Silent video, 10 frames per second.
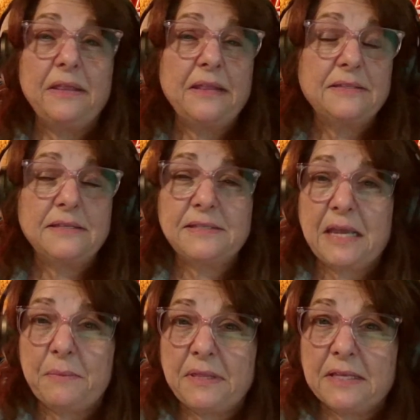And that's the
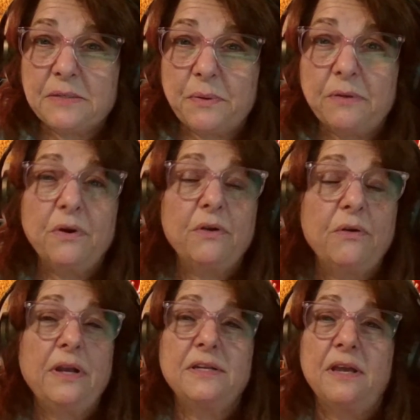same in this one. We're
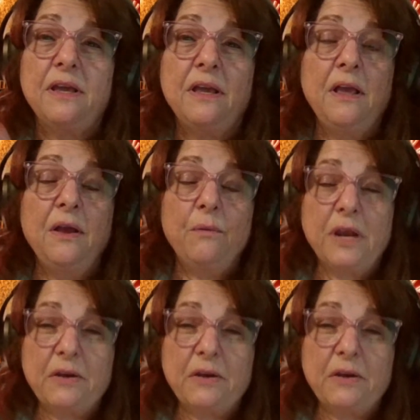going to, whatever